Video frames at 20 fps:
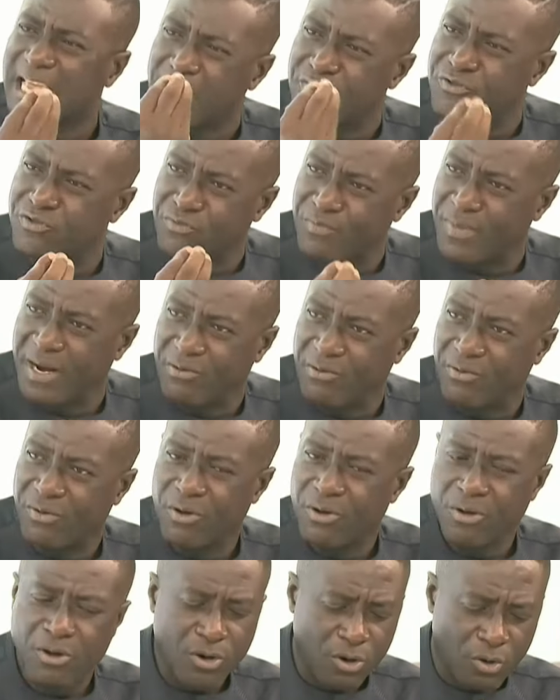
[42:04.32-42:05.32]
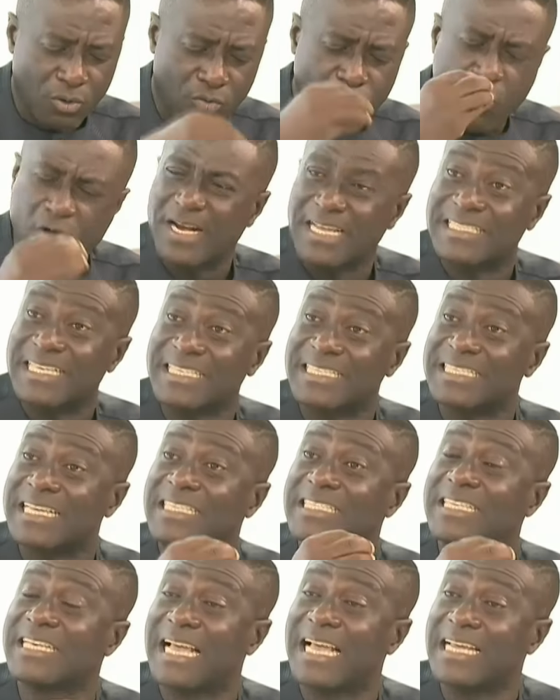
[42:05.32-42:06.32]
said Jumano. Won't a sassy
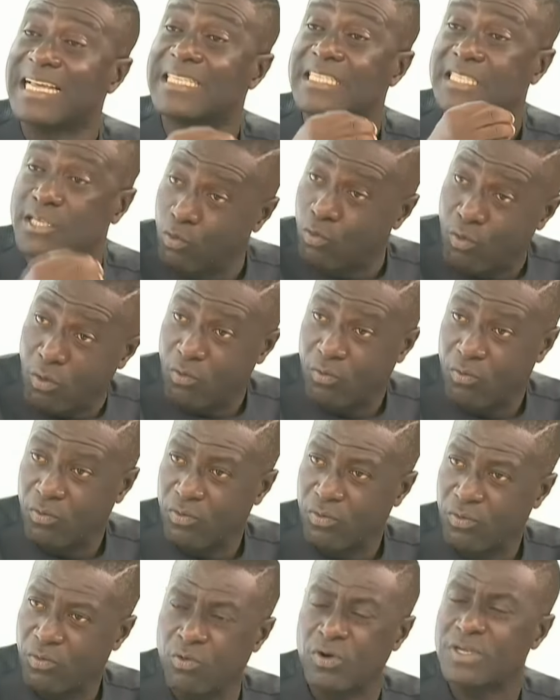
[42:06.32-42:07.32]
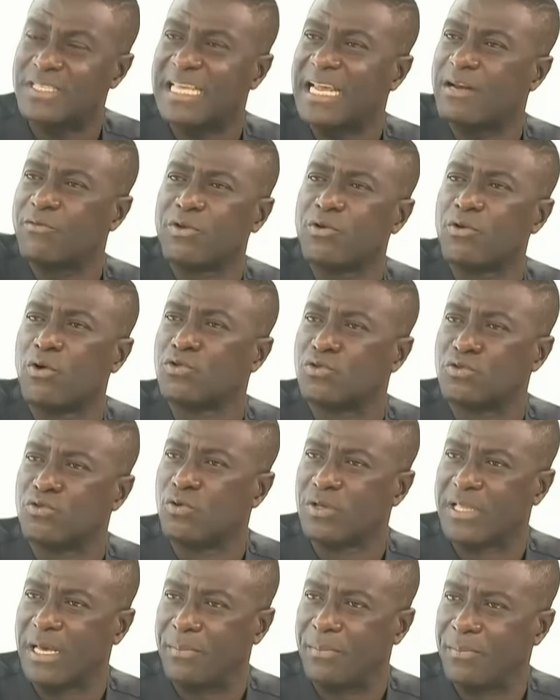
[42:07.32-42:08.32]
a decant tool. Who said we don't
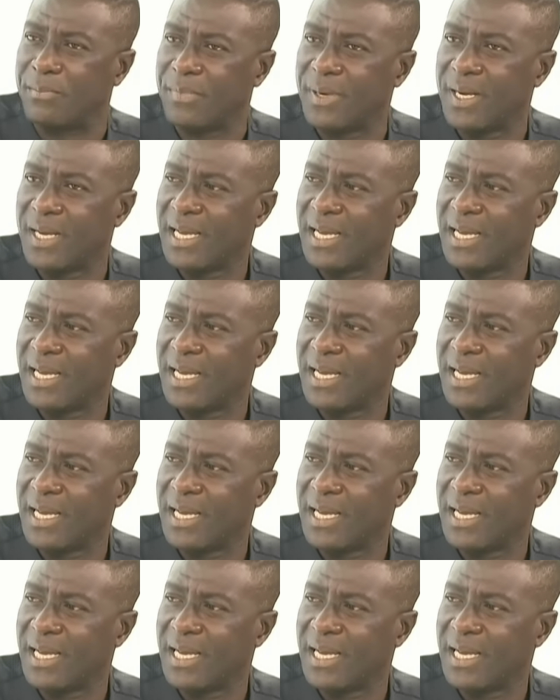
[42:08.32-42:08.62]
know them?